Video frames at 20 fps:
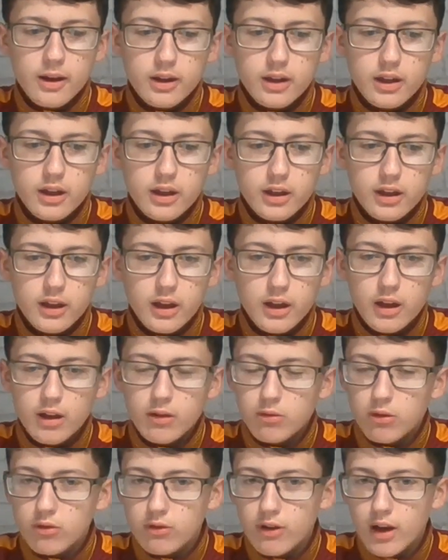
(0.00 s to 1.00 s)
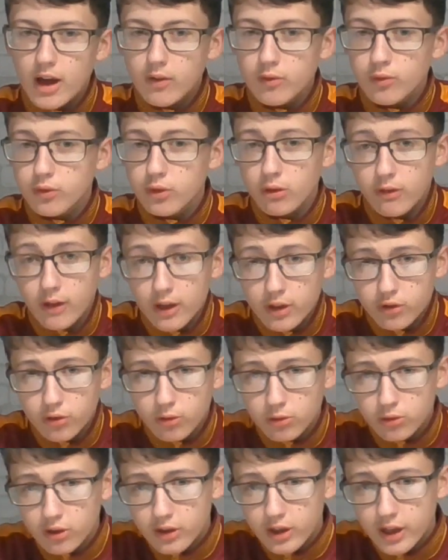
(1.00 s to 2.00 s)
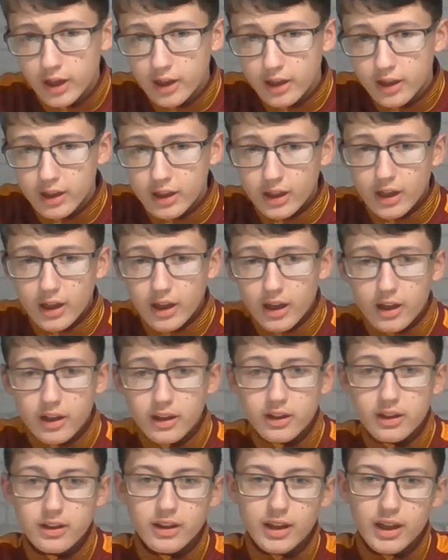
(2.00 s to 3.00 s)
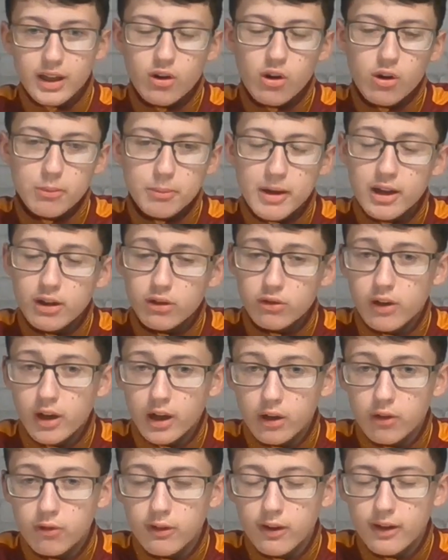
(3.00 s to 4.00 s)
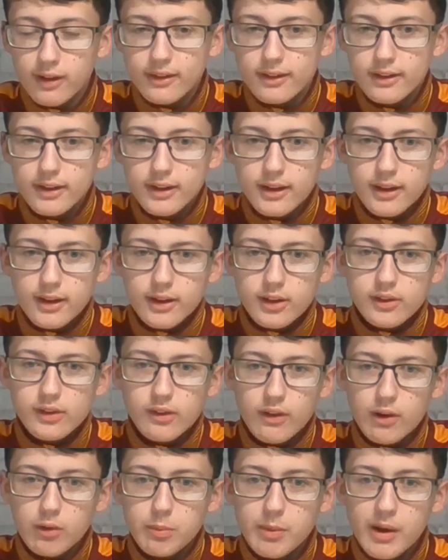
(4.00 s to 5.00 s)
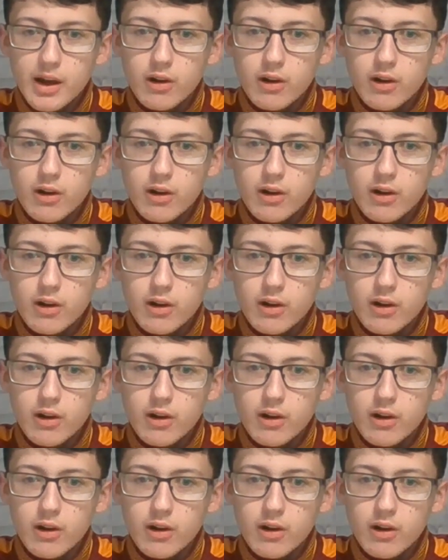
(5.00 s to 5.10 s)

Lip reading: He was quite influential today, and he got back quite quick to help out.